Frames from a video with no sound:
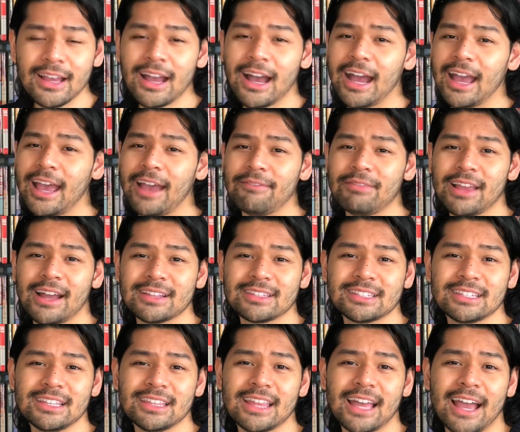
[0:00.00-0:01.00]
I have not
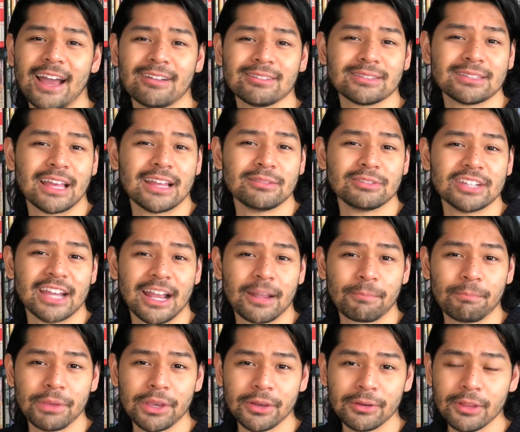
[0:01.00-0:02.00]
seen The House That
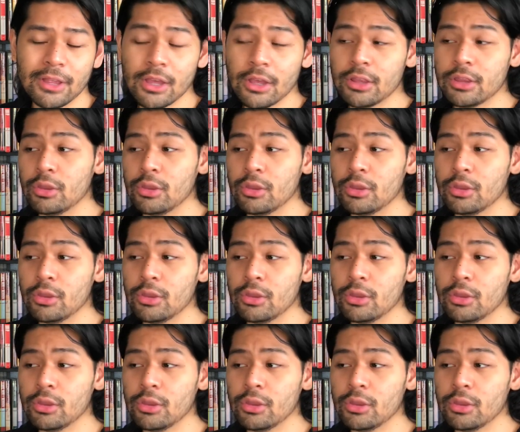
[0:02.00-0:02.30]
Jack Built,